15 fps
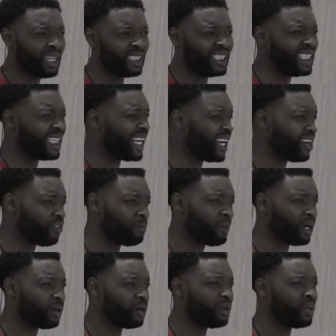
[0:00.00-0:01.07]
and that you care
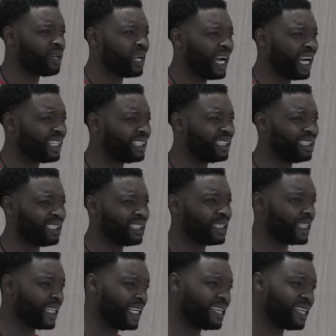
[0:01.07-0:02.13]
about and
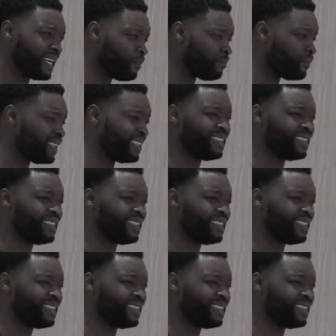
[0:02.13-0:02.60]
seeing them